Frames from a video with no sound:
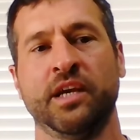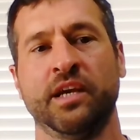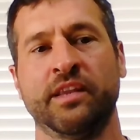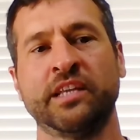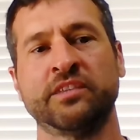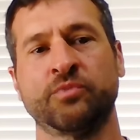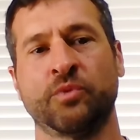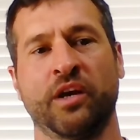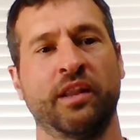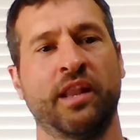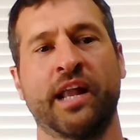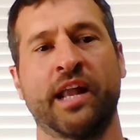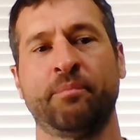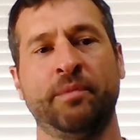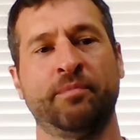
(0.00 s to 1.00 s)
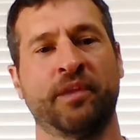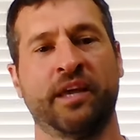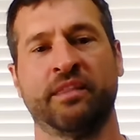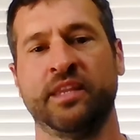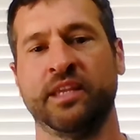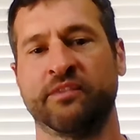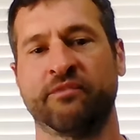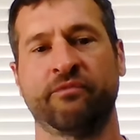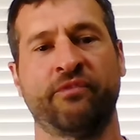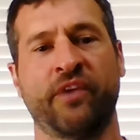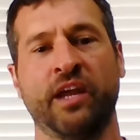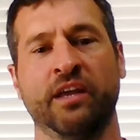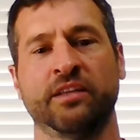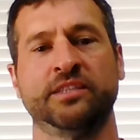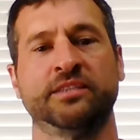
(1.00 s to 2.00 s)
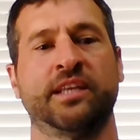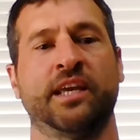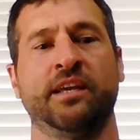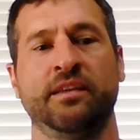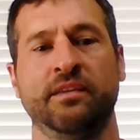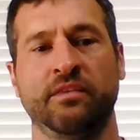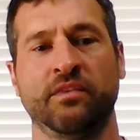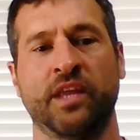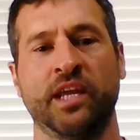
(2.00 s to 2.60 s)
that's where a lot of people, I think, fail is they